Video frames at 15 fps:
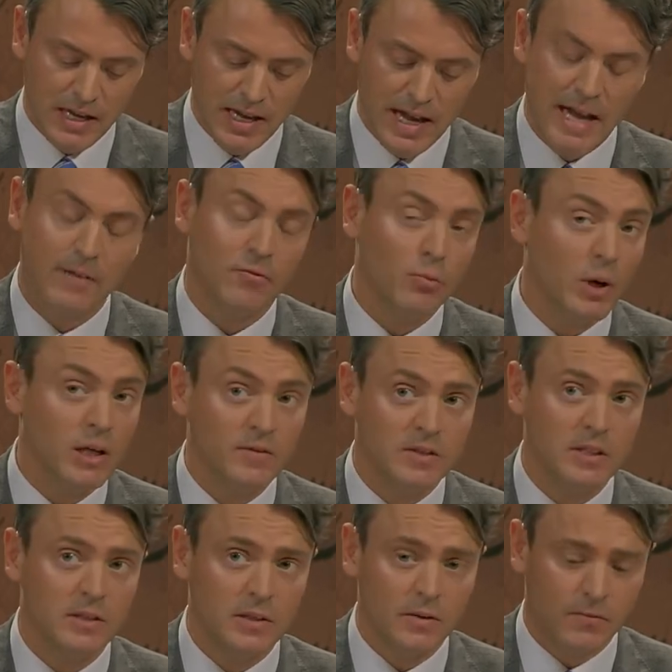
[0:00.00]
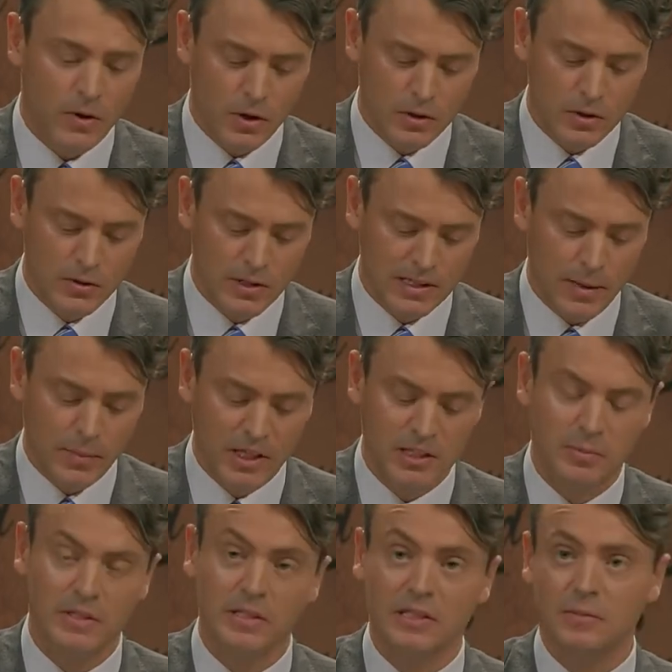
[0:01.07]
And from what you've seen so far, do you think that money's
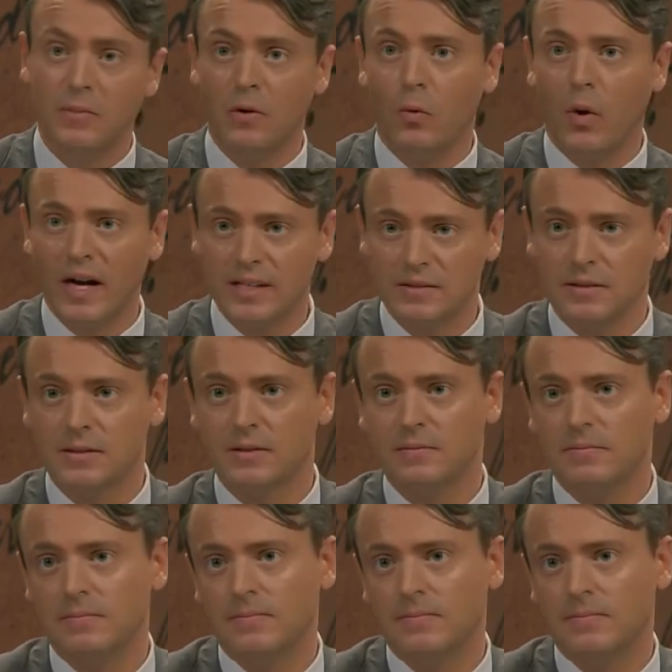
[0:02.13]
being spent wisely?